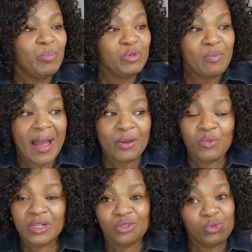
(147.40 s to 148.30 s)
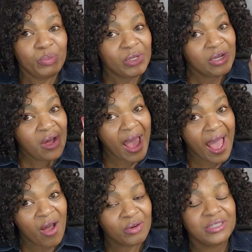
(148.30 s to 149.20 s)
you might want to pull
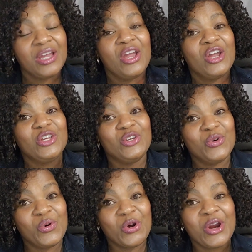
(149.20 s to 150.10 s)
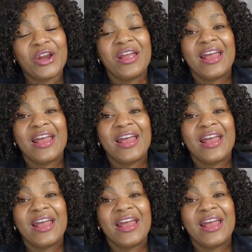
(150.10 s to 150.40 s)
out your